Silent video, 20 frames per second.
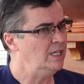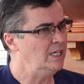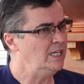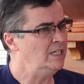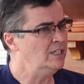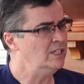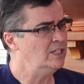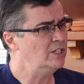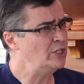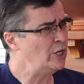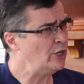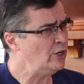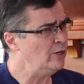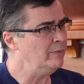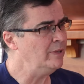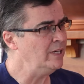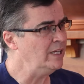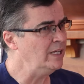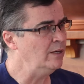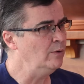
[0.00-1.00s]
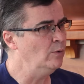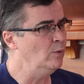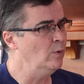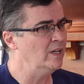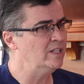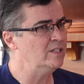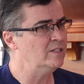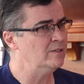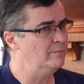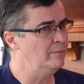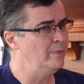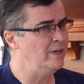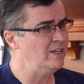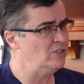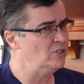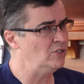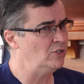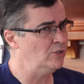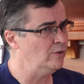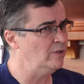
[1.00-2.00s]
in determining what's
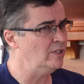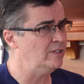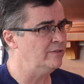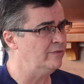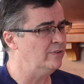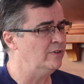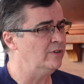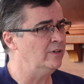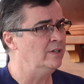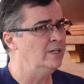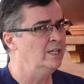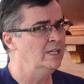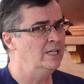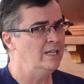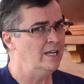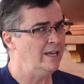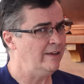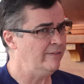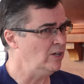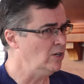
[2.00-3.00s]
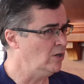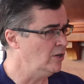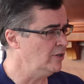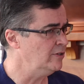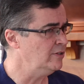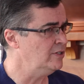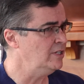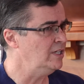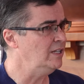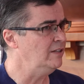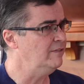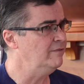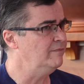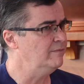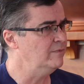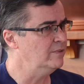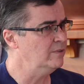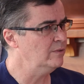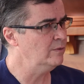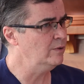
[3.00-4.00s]
best choice for having all your teeth
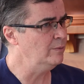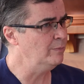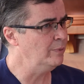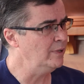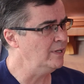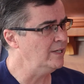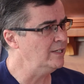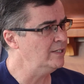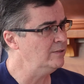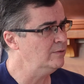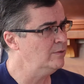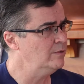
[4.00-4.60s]
replaced?